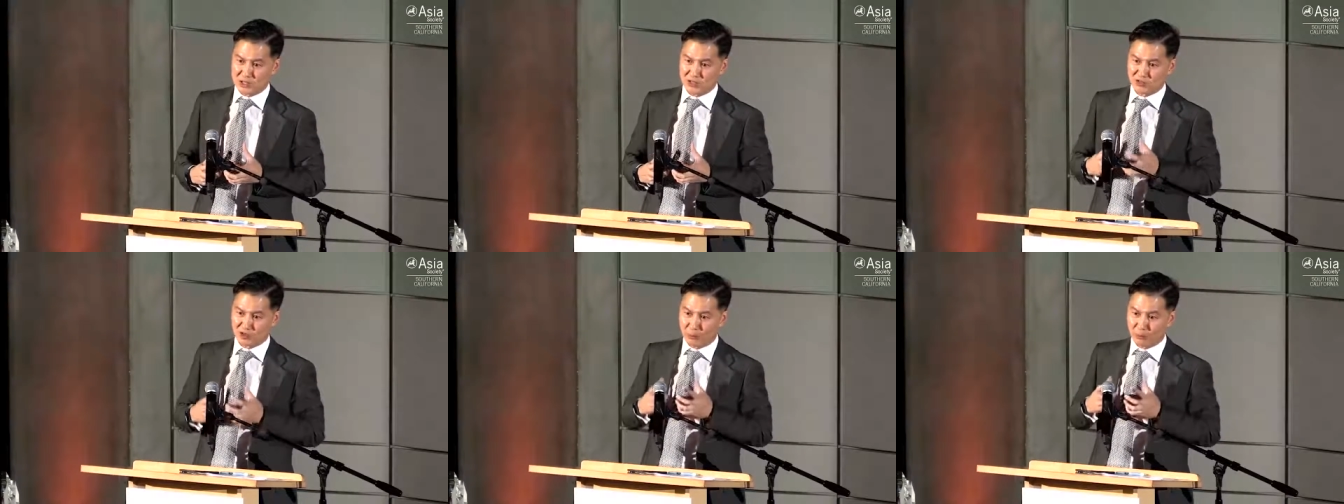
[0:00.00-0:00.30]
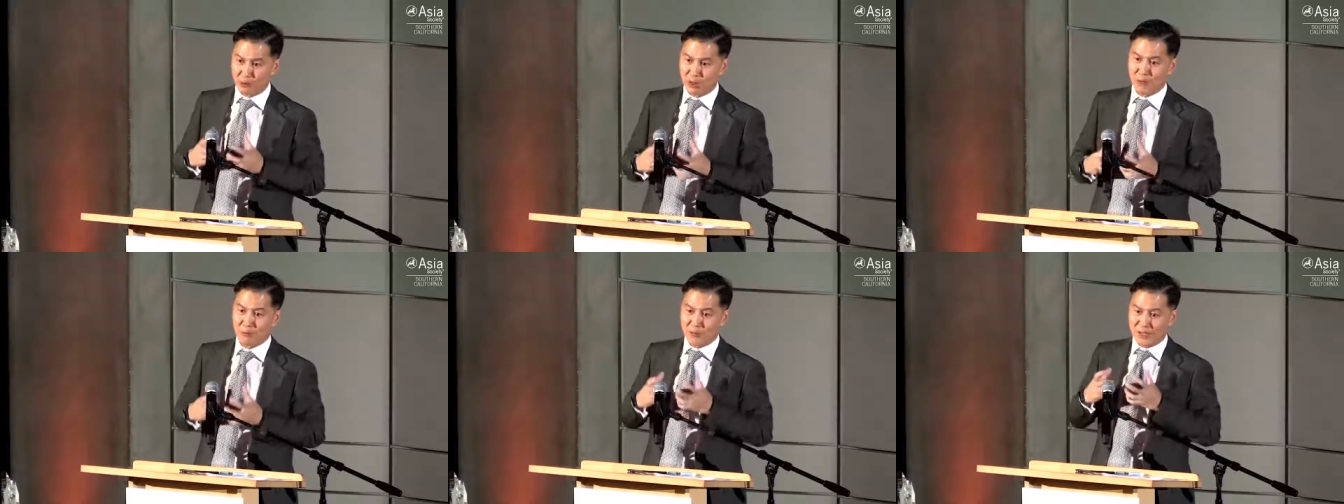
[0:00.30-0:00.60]
These are
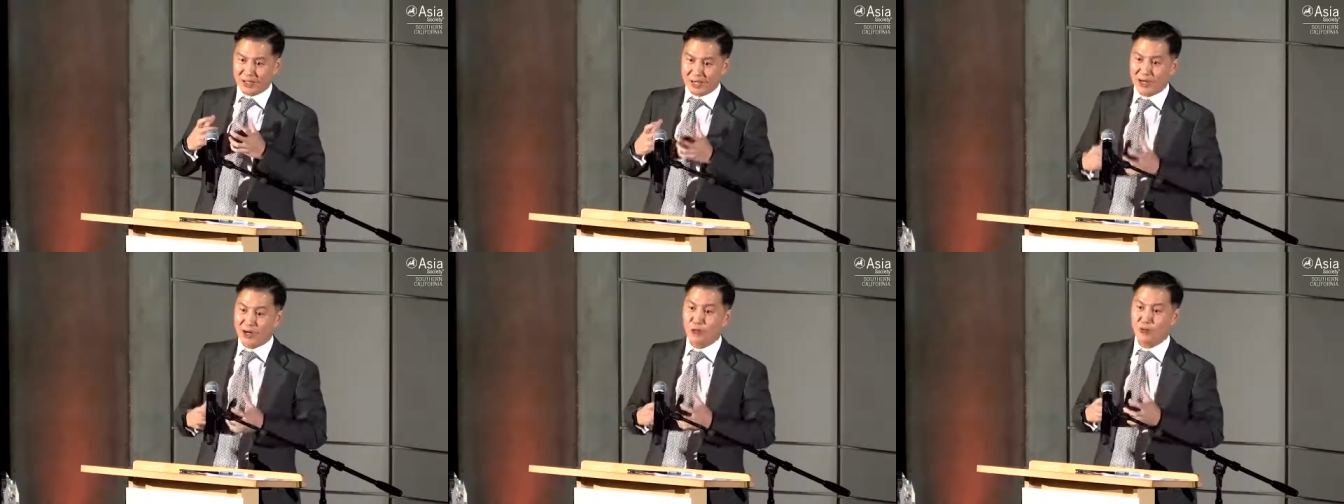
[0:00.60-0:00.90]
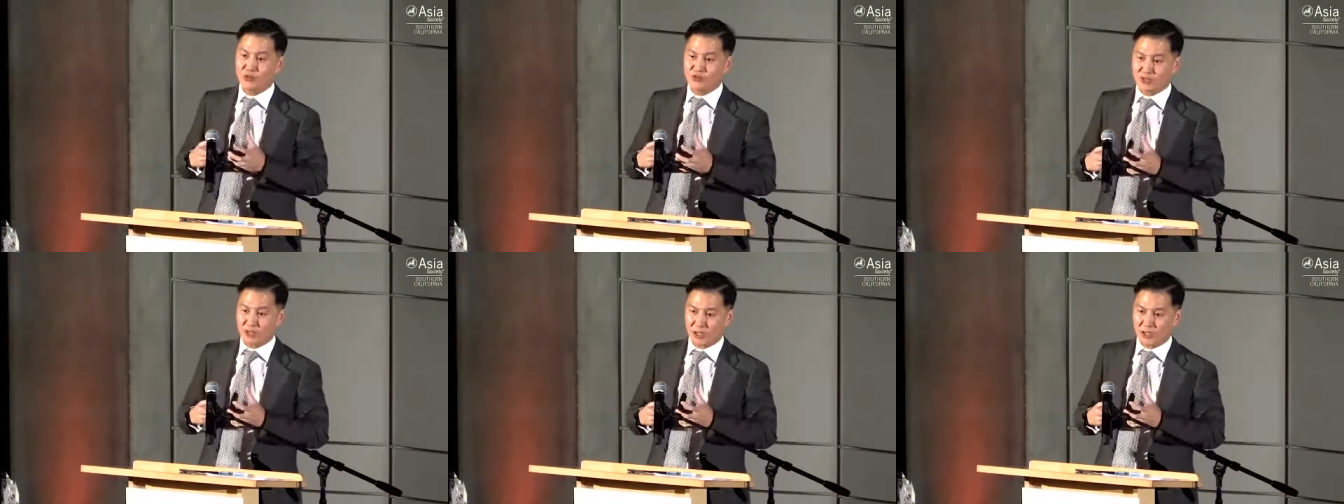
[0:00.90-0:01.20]
public
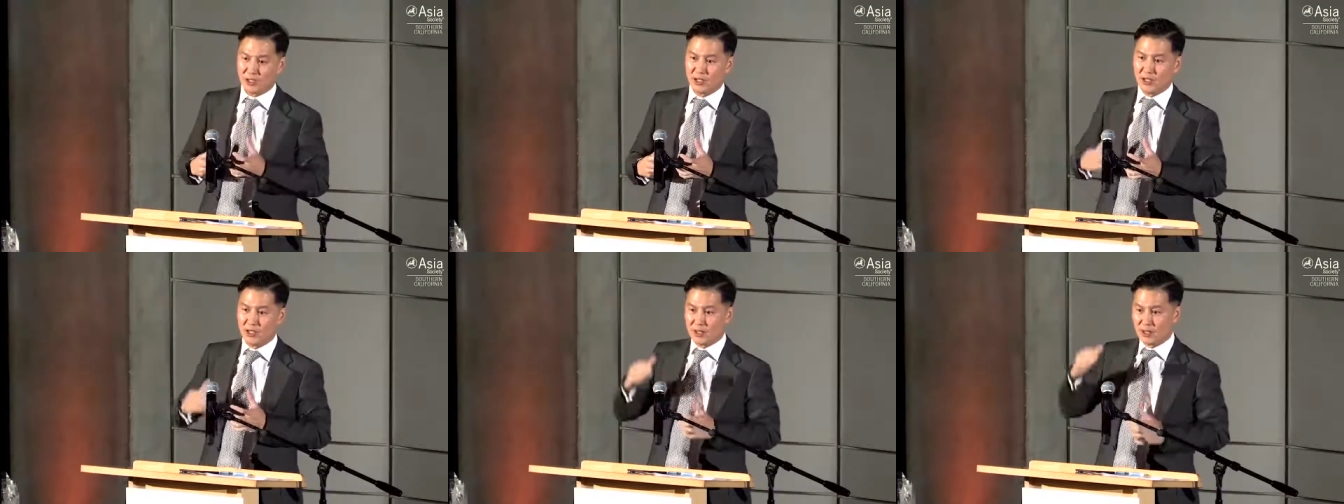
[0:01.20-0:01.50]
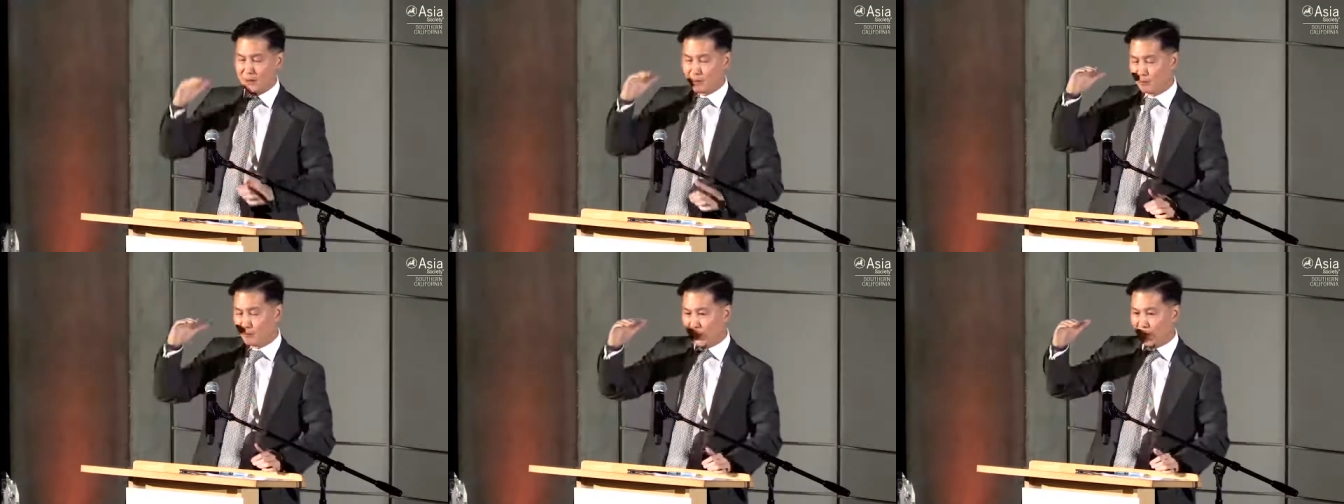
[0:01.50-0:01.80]
housing,
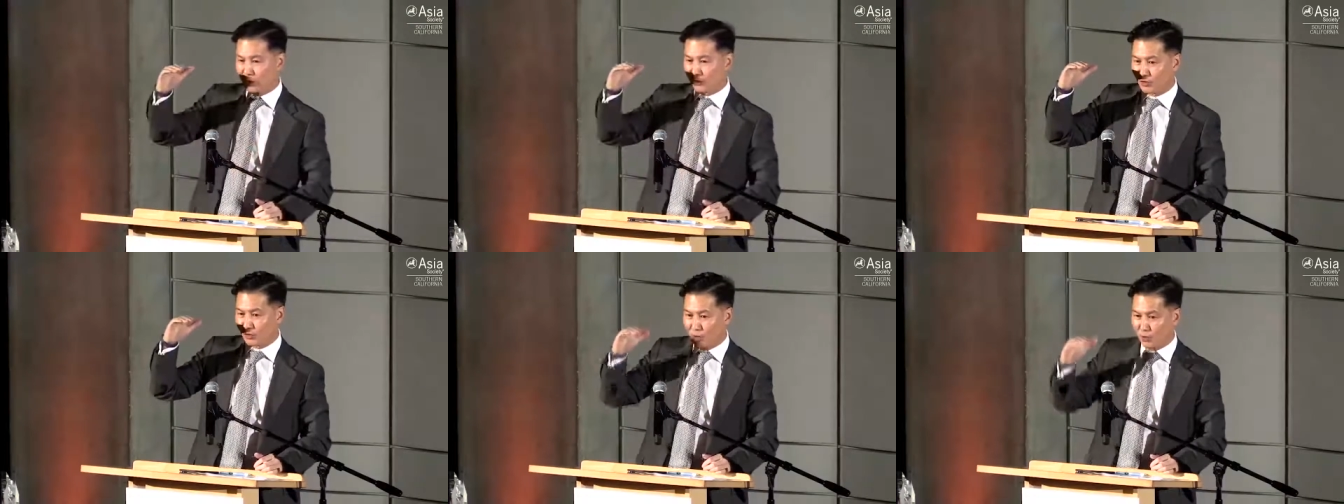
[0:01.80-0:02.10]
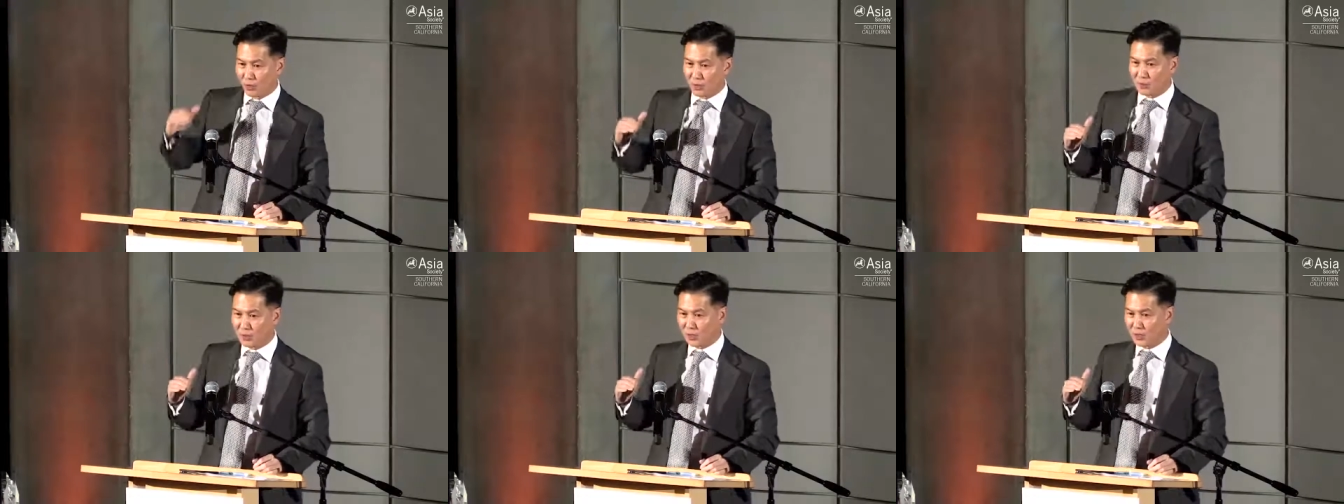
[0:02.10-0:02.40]
middle to
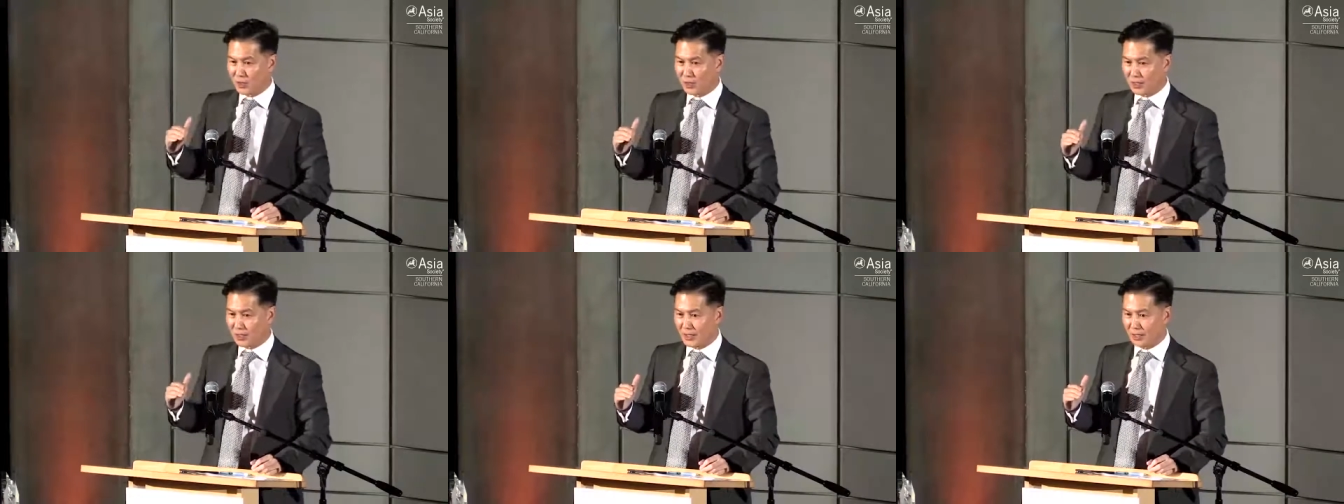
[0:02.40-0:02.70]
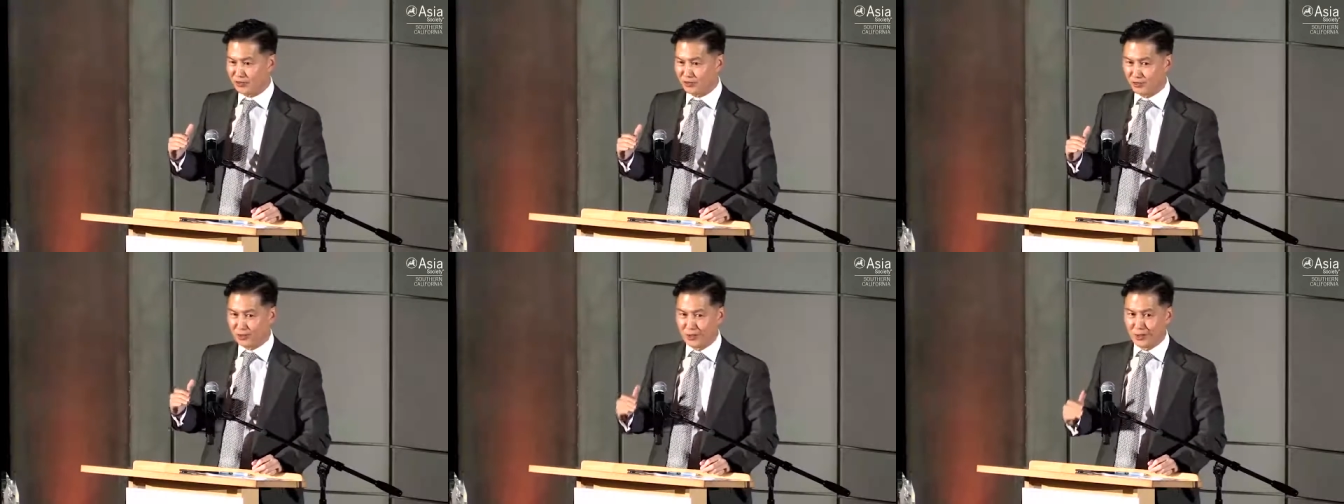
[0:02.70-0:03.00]
lower middle
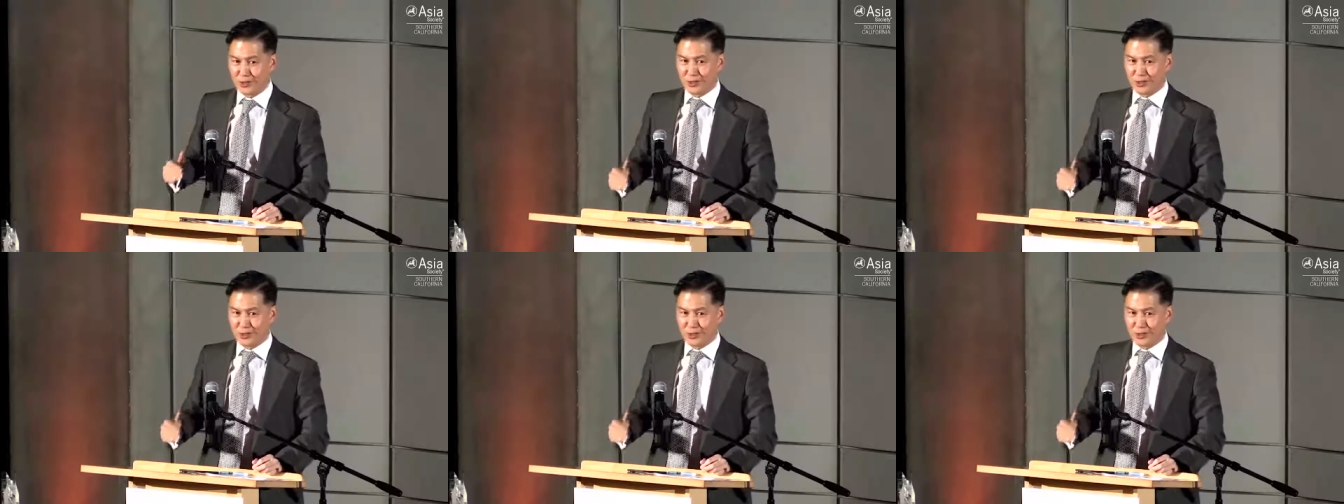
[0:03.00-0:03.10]
class.